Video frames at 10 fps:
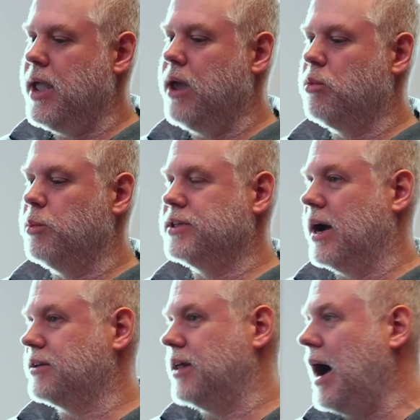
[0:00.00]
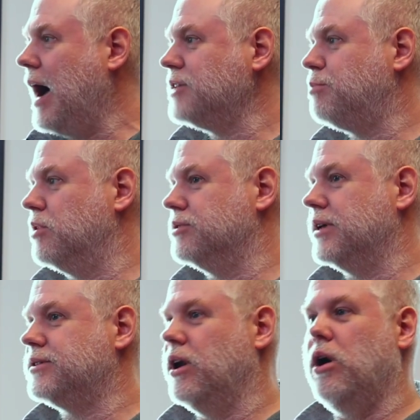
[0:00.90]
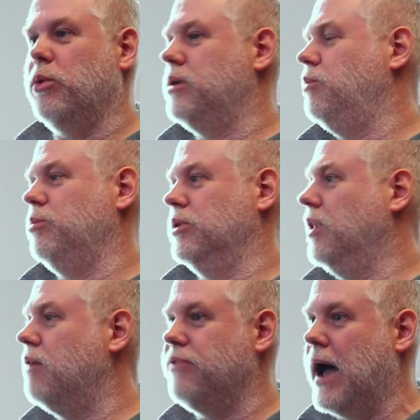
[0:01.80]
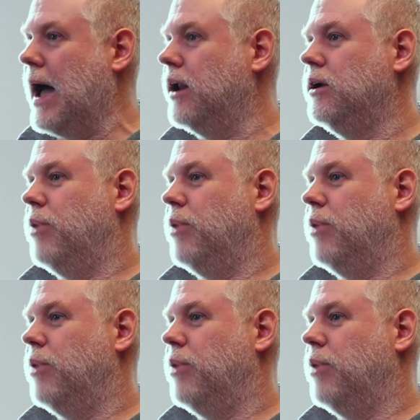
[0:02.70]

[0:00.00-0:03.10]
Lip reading: And when we talked to the hospitals, they said, oh, we would love that,